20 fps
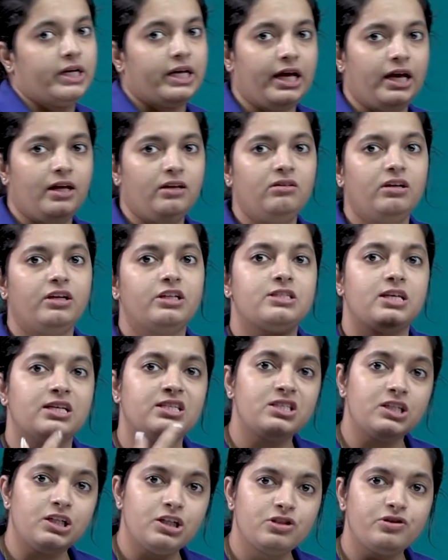again
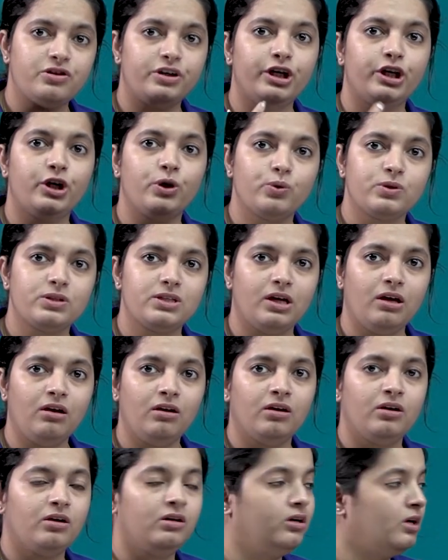since it is reducing
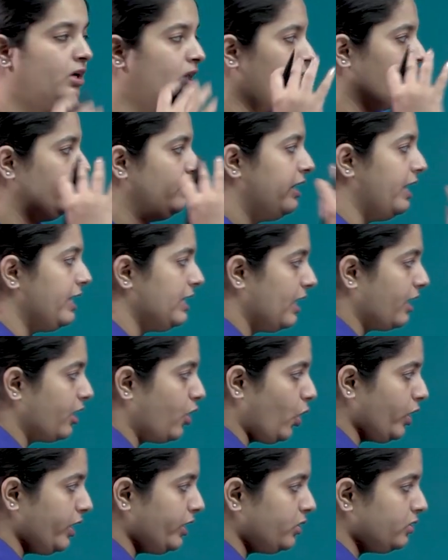
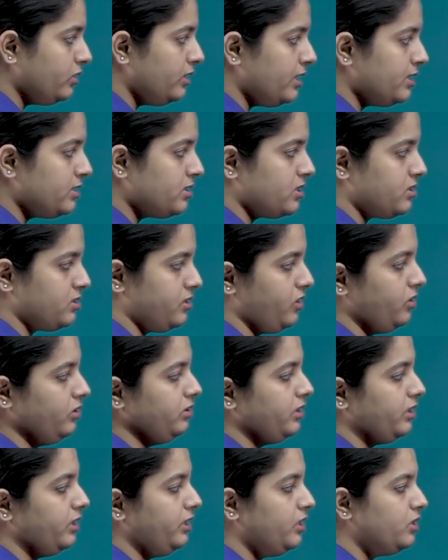according to Lenz's law
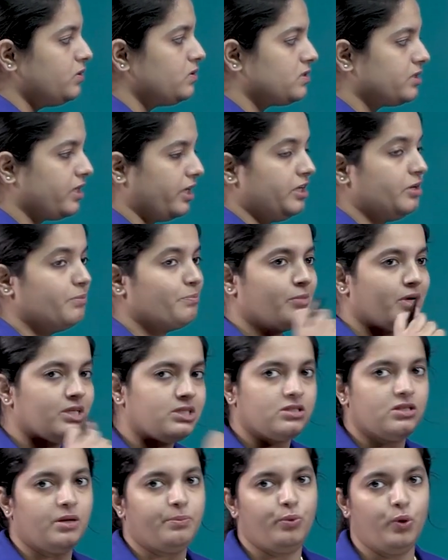the induced current
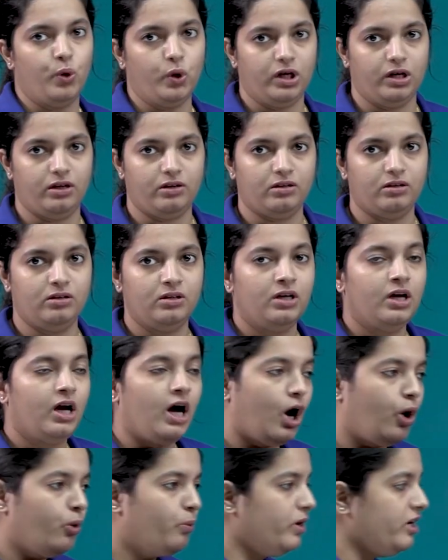must support it.
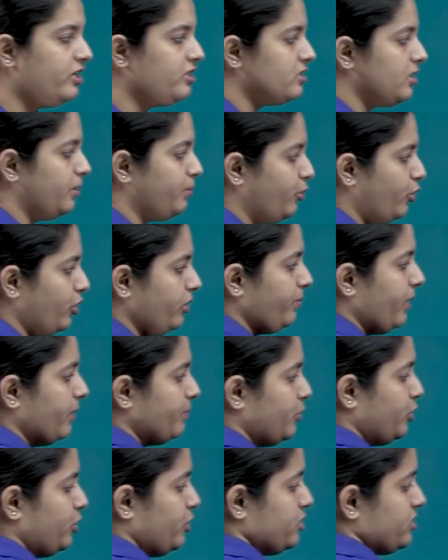How will it support? By
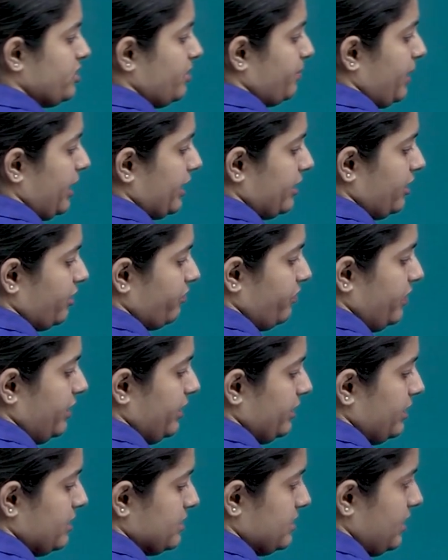producing magnetic field
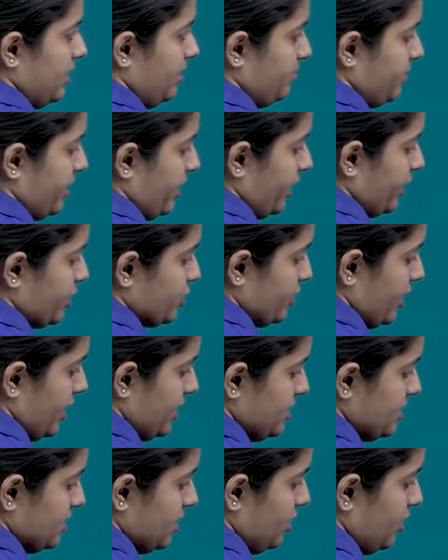in the same direction
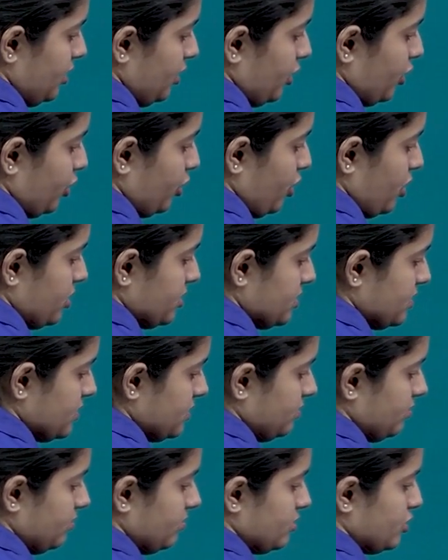as cross.
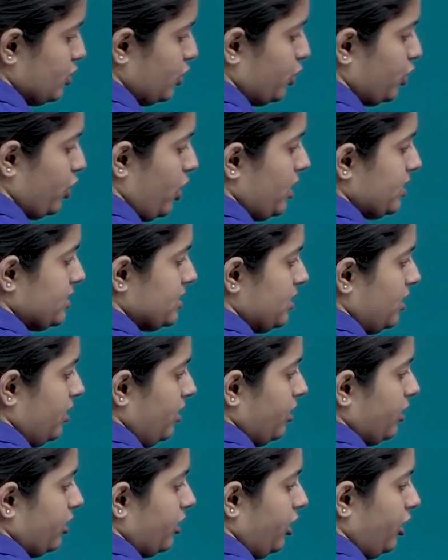So cross,
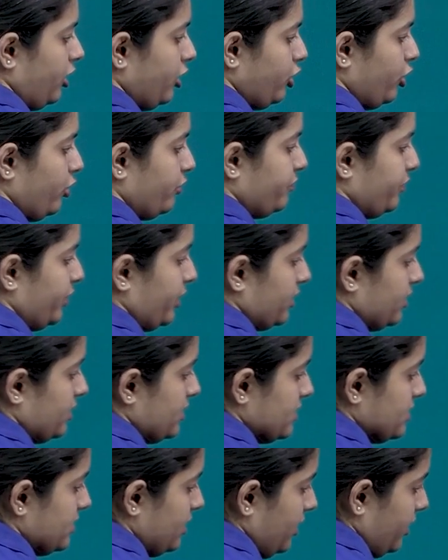call your
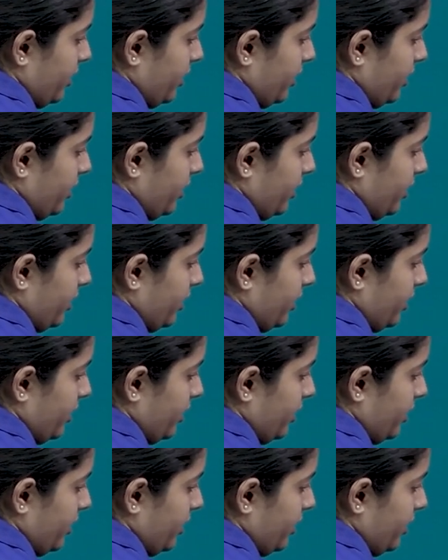fingers,